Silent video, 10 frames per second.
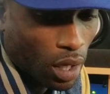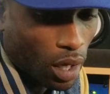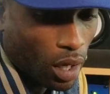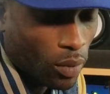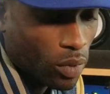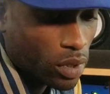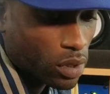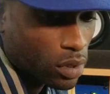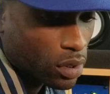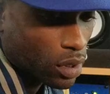I
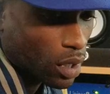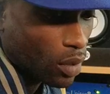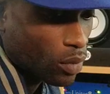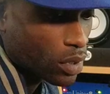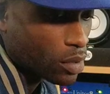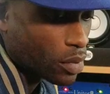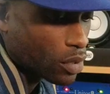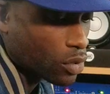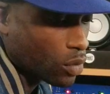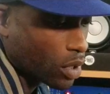want it to be a
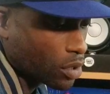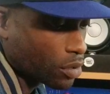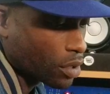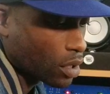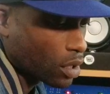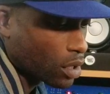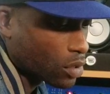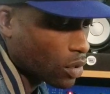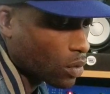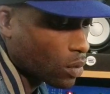two-way street.
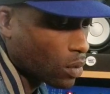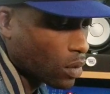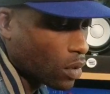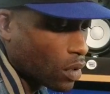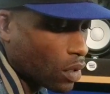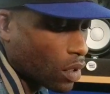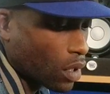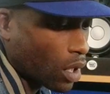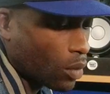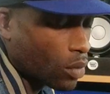So
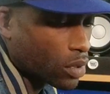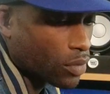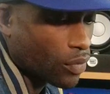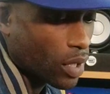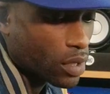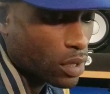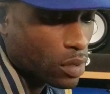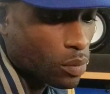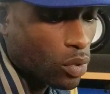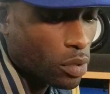I want the fans to
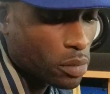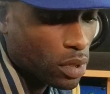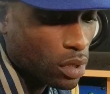support me.